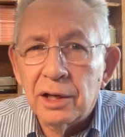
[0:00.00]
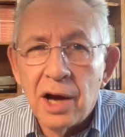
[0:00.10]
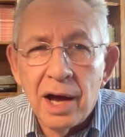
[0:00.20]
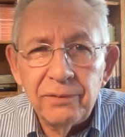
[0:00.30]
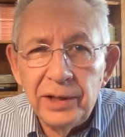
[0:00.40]

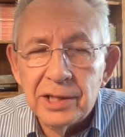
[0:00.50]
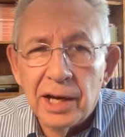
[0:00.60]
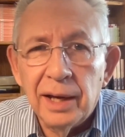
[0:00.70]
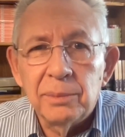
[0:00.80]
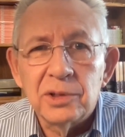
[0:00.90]
coffee
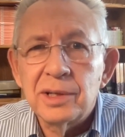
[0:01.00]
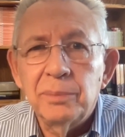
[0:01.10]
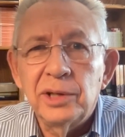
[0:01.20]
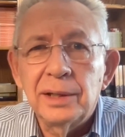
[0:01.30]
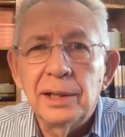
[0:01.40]
time or
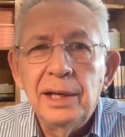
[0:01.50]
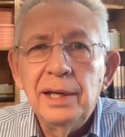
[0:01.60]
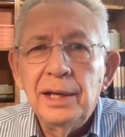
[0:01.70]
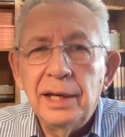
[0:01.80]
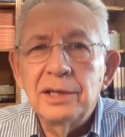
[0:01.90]
something,
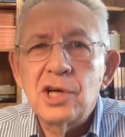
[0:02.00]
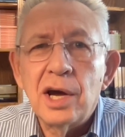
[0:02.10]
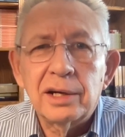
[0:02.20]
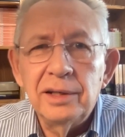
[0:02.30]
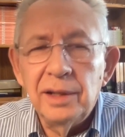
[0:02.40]
and
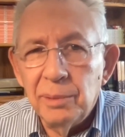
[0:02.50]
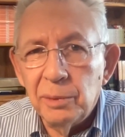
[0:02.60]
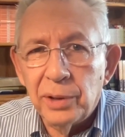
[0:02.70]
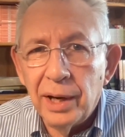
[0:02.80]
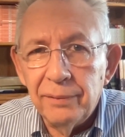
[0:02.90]
talk to them in
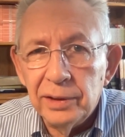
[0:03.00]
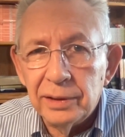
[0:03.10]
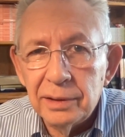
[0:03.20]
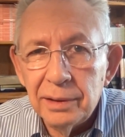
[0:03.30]
private,